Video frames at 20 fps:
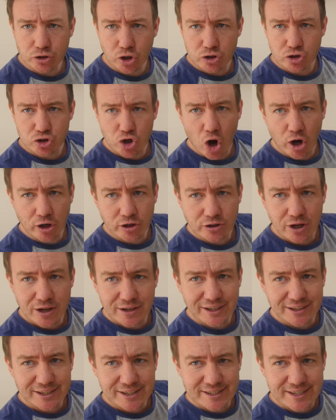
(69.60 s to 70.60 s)
Cha-ching!
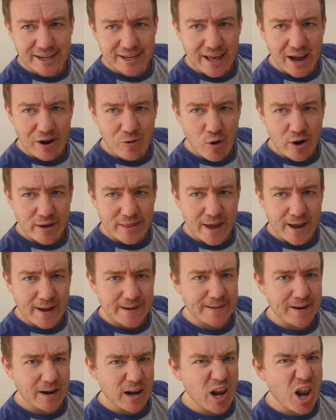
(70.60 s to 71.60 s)
Can you see that right
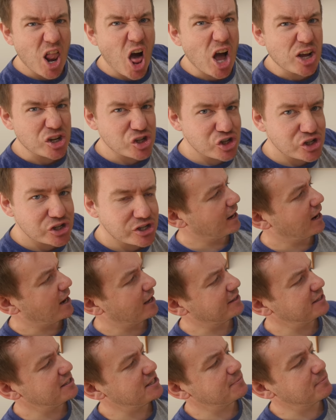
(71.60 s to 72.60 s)
there? Lush.
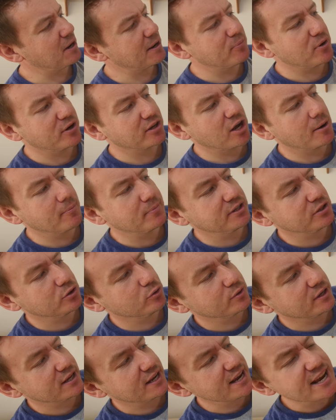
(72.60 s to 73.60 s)
This is made by a company
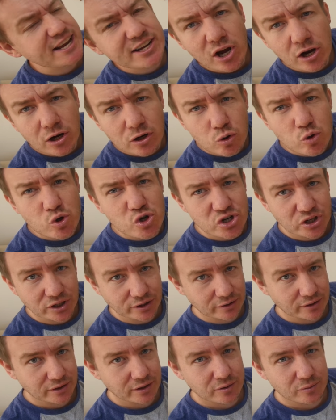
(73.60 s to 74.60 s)
called
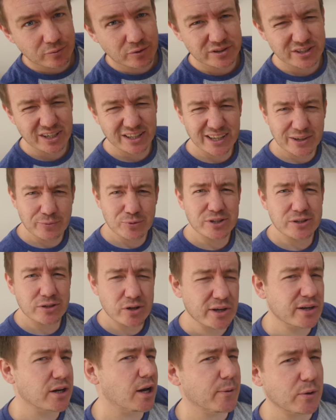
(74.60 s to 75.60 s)
Ecolution, which I think was a
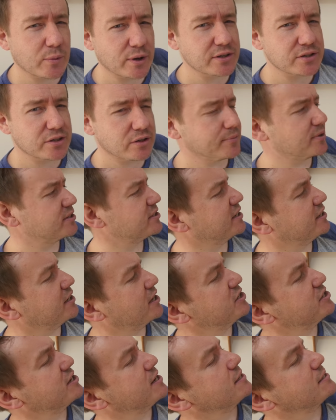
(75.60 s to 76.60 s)
nightclub I went to in my
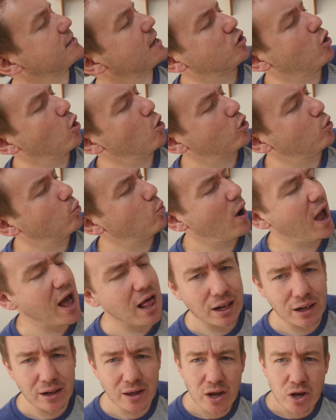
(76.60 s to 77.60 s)
teenage years. Cook
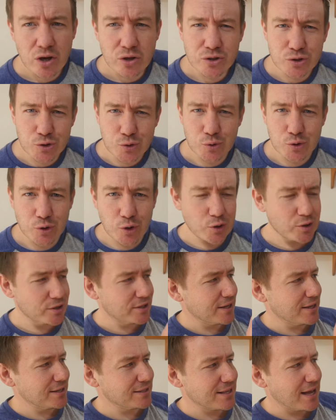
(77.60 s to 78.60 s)
well, do good
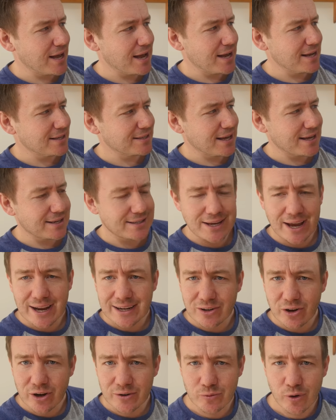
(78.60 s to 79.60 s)
is their
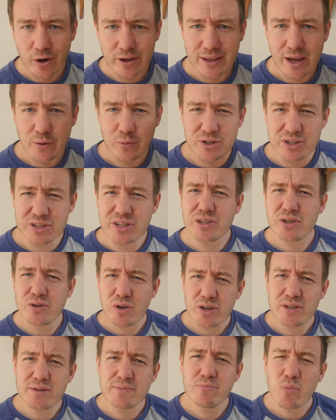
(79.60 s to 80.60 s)
tagline right there, which is a
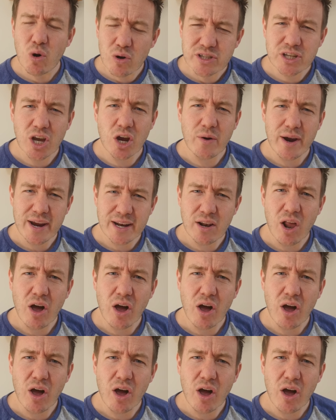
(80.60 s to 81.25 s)
good motto in